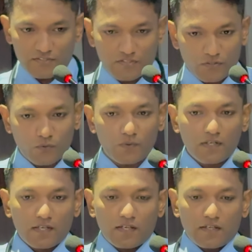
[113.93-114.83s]
So,
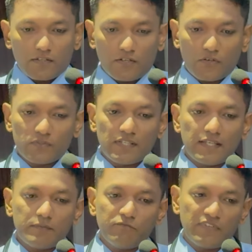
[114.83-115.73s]
the
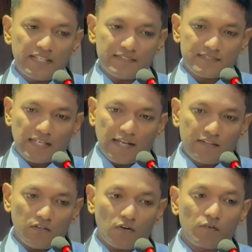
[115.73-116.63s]
limb leads
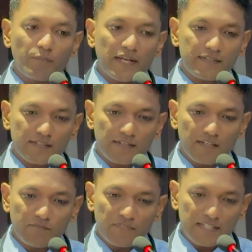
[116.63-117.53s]
and the augmented
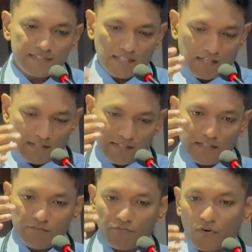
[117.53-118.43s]
limb leads are
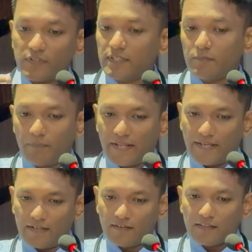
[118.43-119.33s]
in the frontal
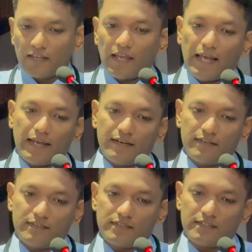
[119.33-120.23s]
plane,
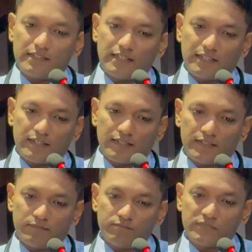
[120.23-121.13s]
and
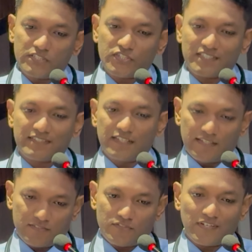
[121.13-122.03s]
the chest
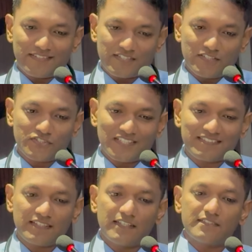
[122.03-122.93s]
leads, traditional
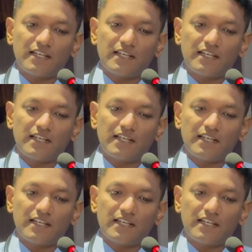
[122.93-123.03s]
chest leads,